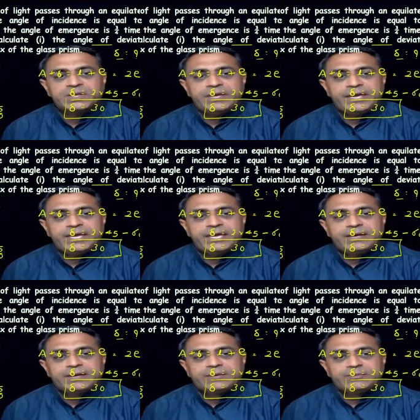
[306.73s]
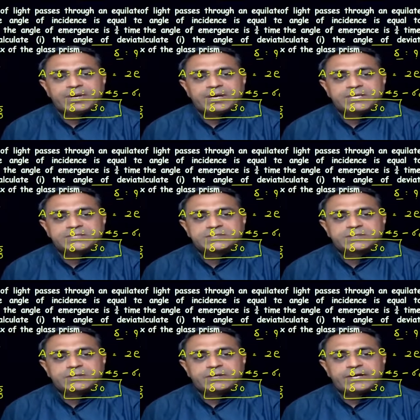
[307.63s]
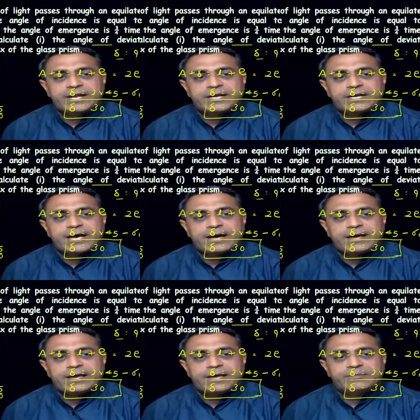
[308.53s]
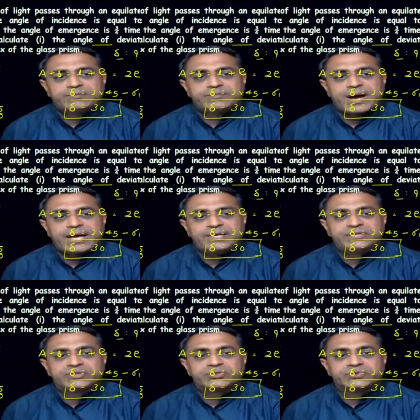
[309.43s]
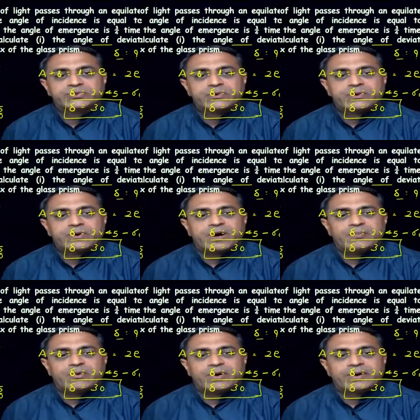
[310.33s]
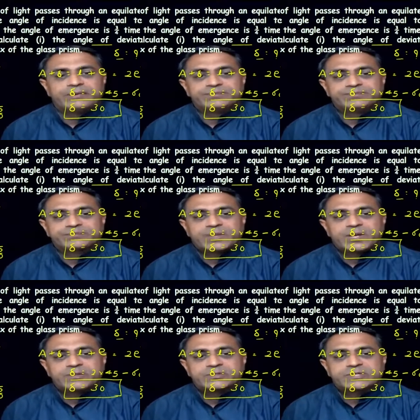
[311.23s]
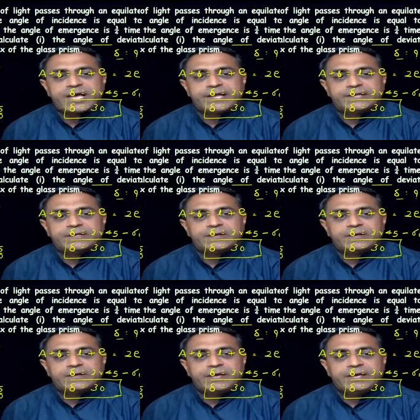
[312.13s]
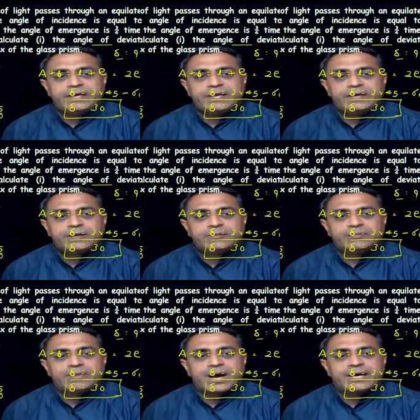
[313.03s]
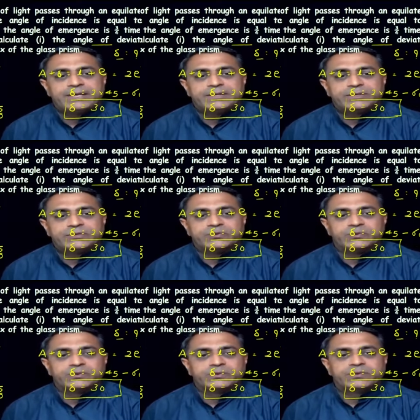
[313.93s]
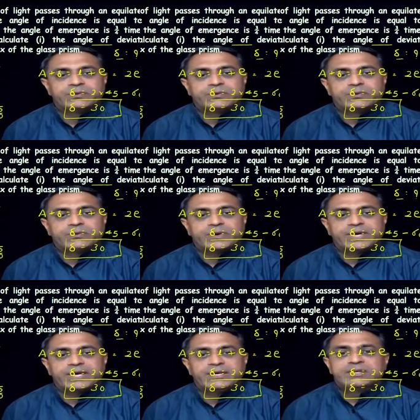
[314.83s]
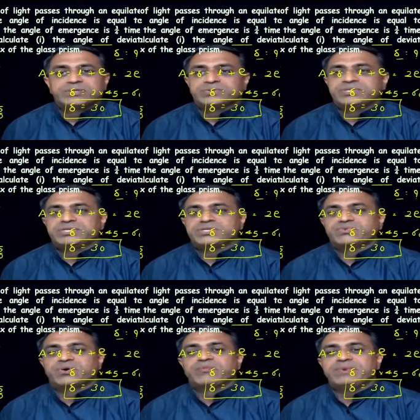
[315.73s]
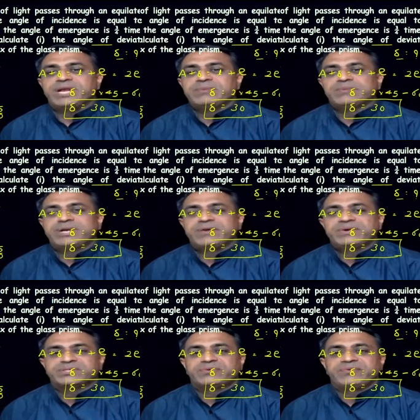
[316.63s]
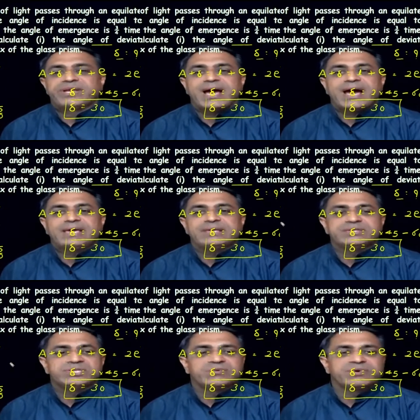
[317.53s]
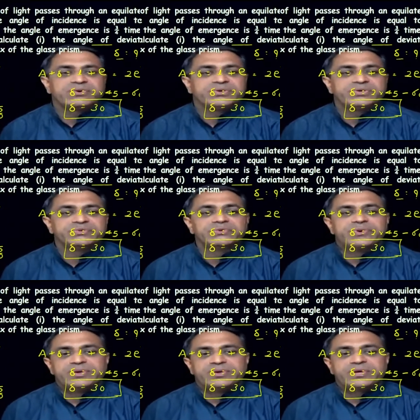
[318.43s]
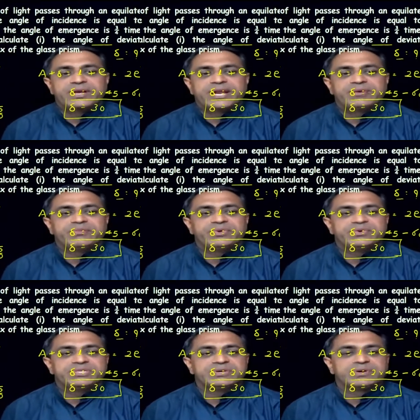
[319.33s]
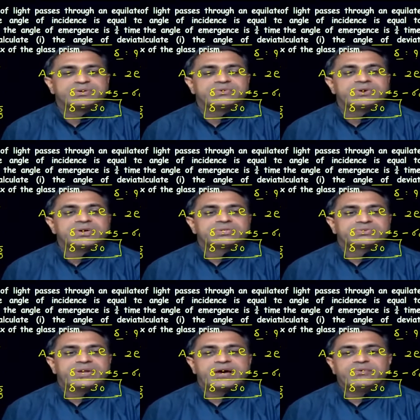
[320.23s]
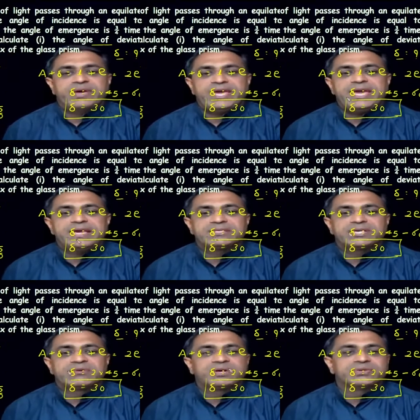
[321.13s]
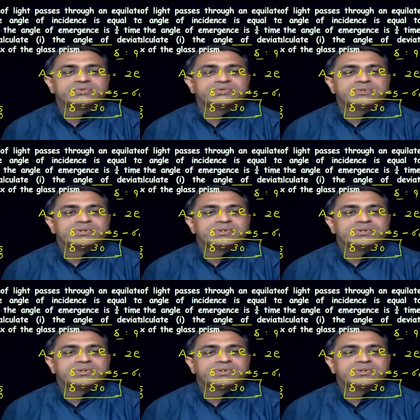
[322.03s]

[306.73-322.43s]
A plus delta m by 2 upon sine A by 2. Okay, so this is for minimum deviation. When I is equal to U, you can write mu is equal to, so now A is equal to,